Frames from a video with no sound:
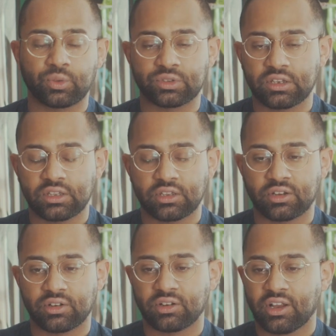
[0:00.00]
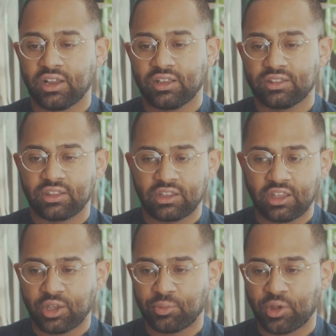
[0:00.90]
sitting here
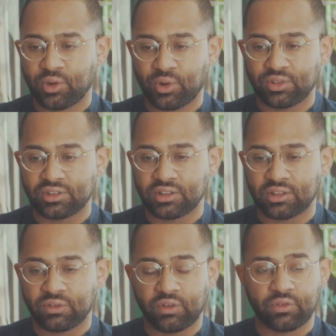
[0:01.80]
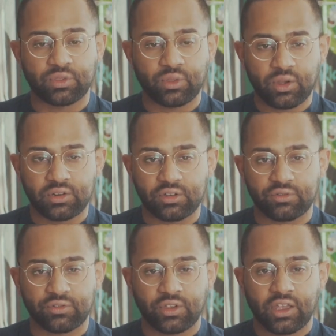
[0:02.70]
thinking about all these things I've never thought of,
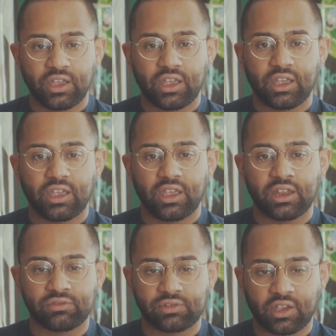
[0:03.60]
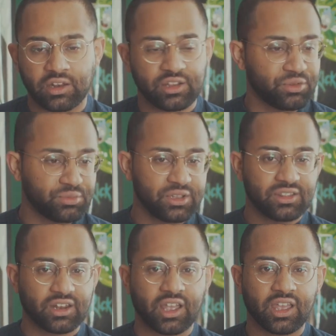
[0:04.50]
and it kind of hit me
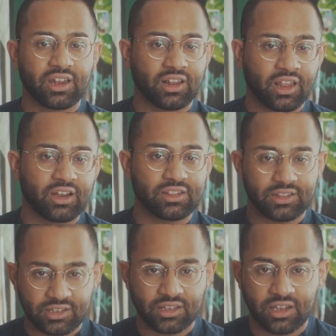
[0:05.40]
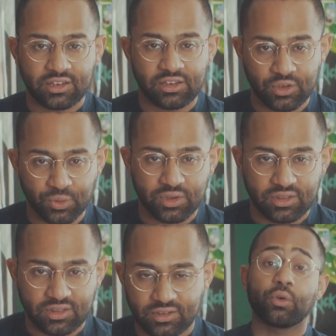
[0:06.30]
that I had a lot of things I had to deal with.